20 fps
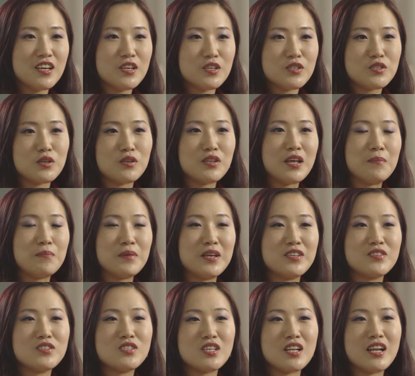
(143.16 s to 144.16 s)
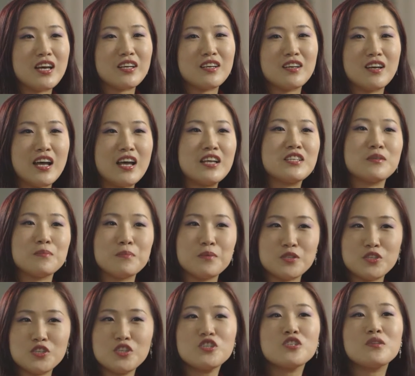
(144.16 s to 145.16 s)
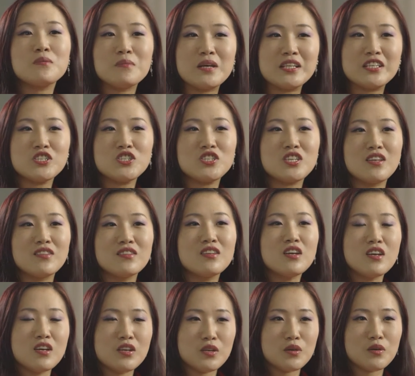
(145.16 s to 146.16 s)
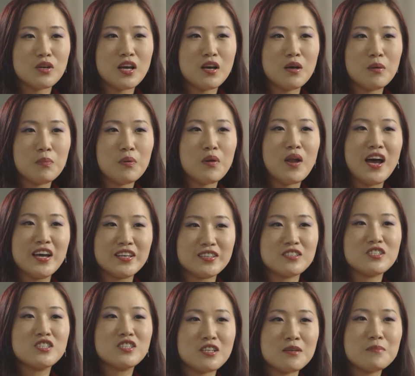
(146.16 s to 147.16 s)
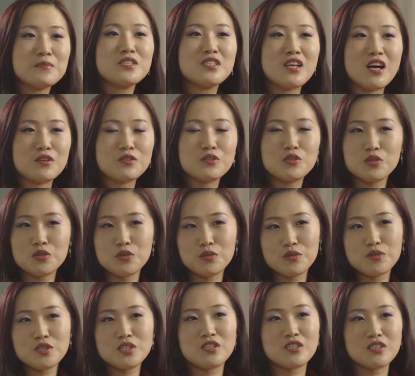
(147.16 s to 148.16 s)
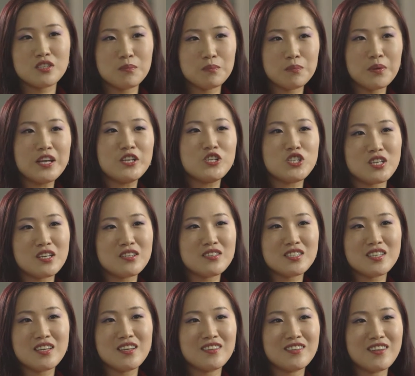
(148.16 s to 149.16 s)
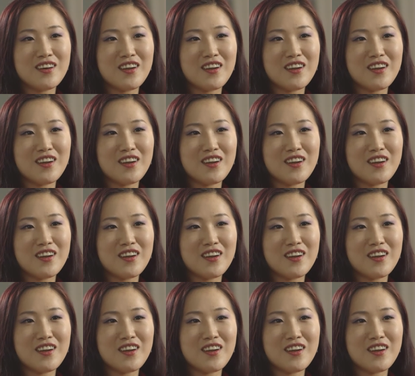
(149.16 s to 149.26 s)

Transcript: So that means like as a precision medicine, you can apply the stem cell to certain patients and